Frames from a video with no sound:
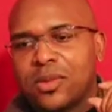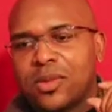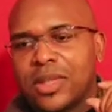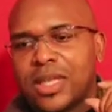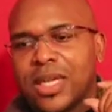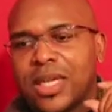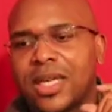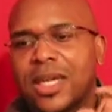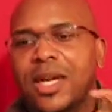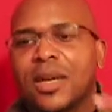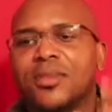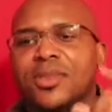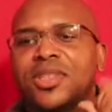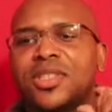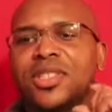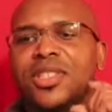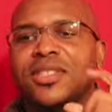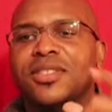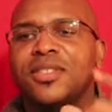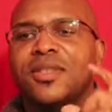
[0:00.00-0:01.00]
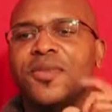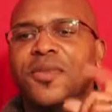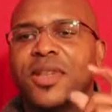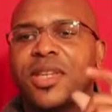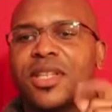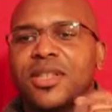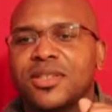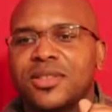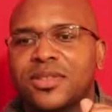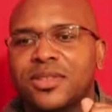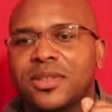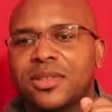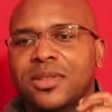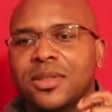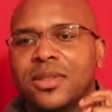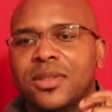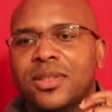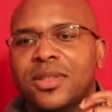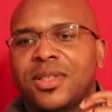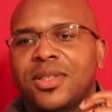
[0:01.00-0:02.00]
that comes to his defense
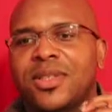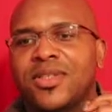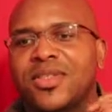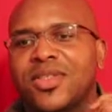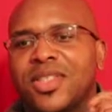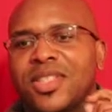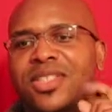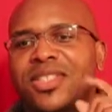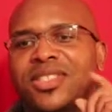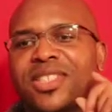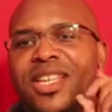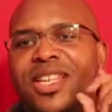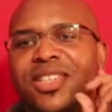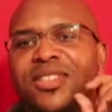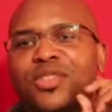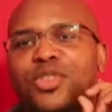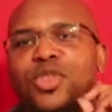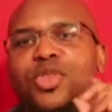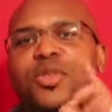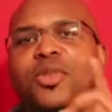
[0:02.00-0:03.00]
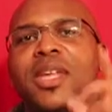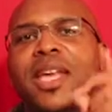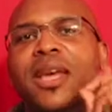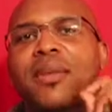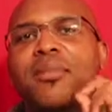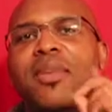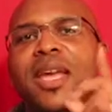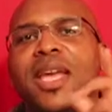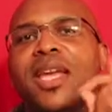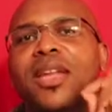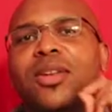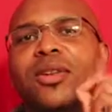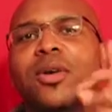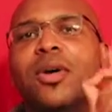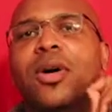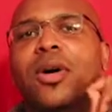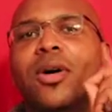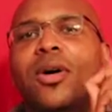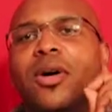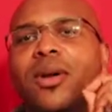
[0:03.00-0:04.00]
and says, "Do that man
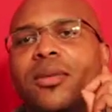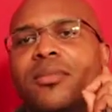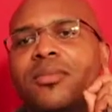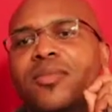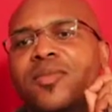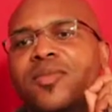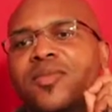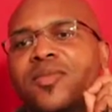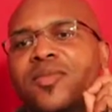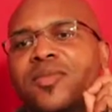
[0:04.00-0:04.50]
no harm,"